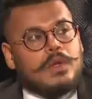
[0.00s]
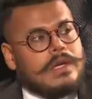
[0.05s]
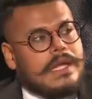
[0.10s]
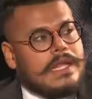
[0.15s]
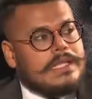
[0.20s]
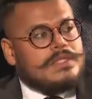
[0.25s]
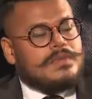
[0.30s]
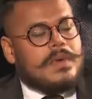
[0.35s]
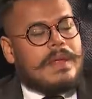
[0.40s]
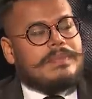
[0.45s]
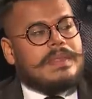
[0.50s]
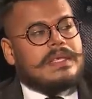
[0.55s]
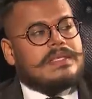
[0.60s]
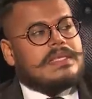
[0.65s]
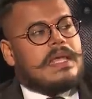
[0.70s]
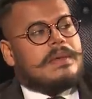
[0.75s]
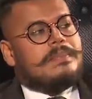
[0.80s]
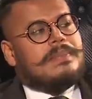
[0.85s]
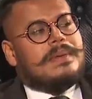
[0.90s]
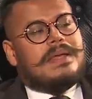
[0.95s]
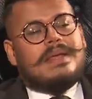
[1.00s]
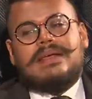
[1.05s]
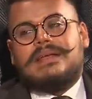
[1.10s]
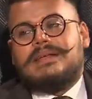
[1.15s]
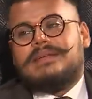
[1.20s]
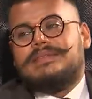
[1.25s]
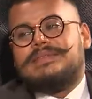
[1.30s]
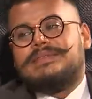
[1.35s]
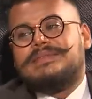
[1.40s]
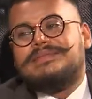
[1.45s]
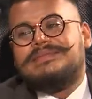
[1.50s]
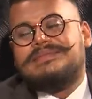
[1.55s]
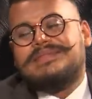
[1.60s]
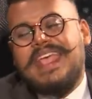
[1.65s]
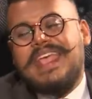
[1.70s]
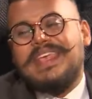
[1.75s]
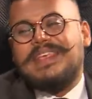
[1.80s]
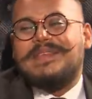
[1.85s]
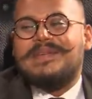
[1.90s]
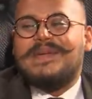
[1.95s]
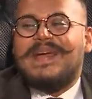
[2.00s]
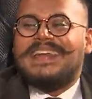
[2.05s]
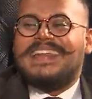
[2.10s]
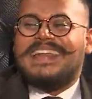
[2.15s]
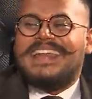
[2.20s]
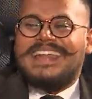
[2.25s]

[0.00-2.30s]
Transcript: note, let's wrap things up. Uh, thank you, Auntie